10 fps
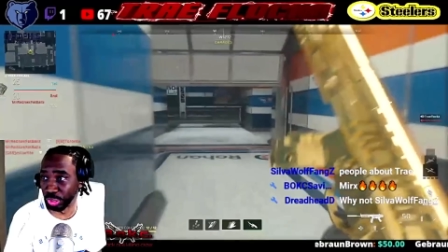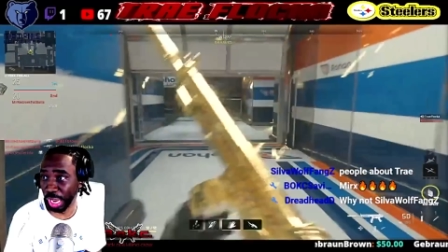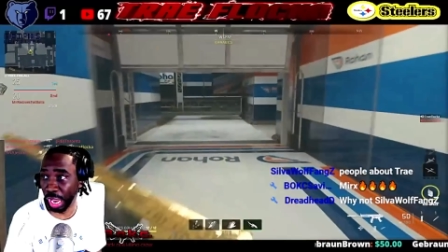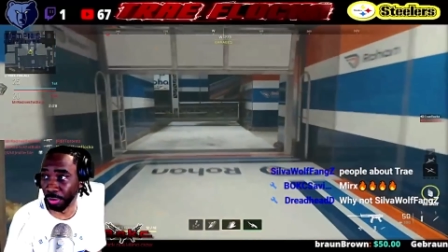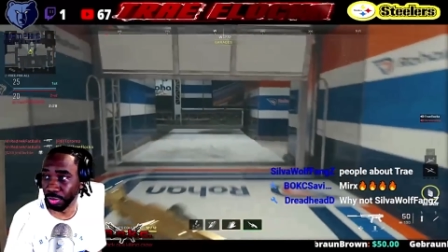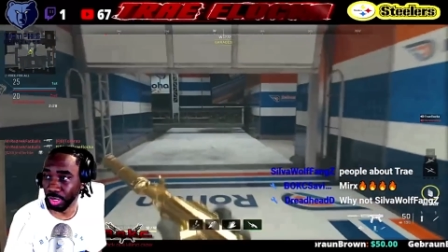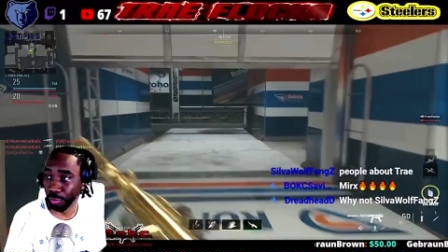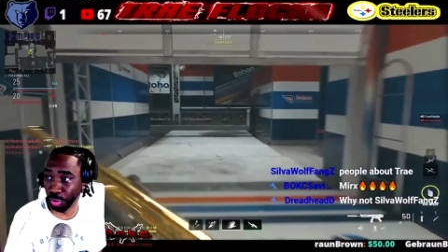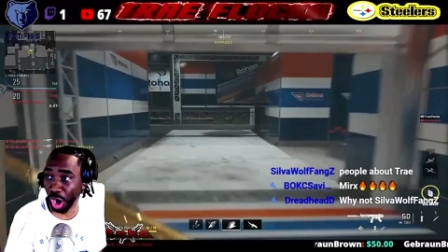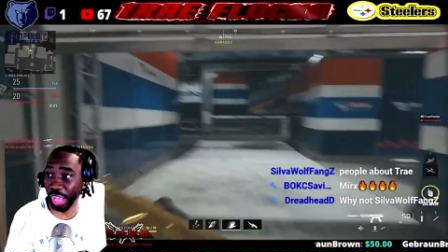stamps, Stop
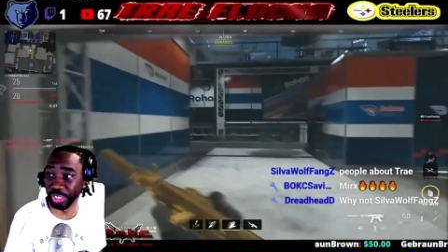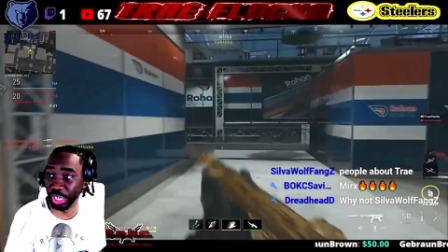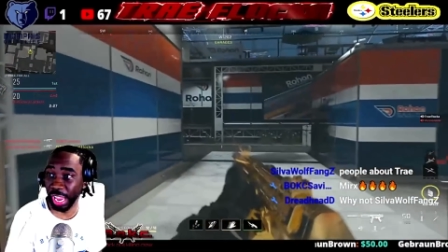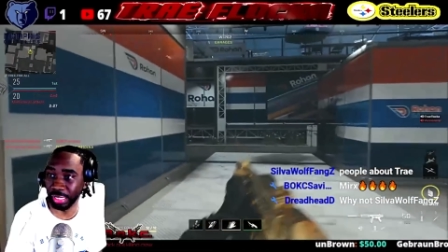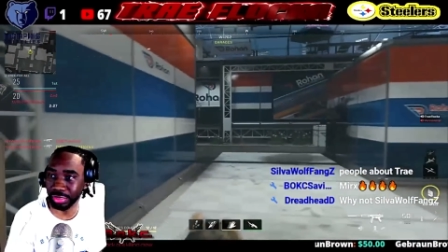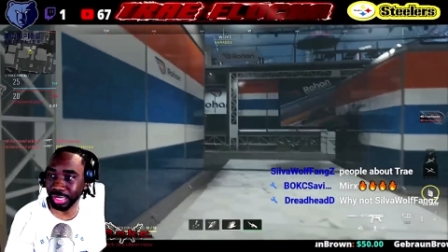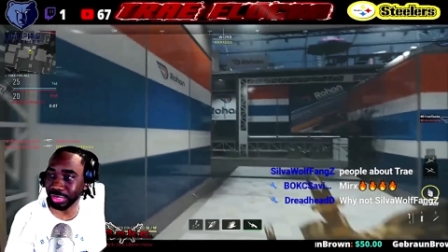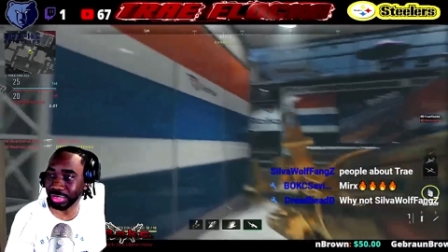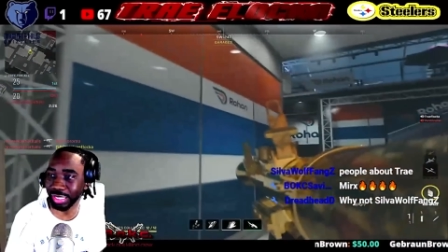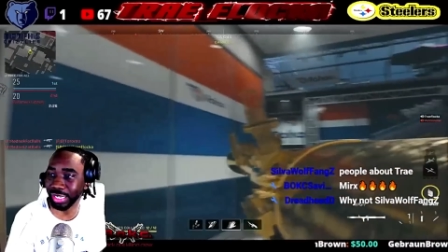your projects. crying. you
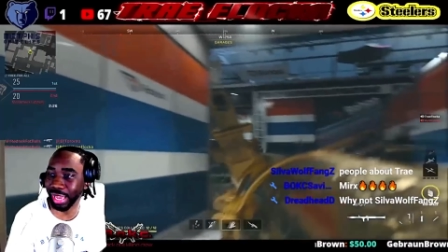sound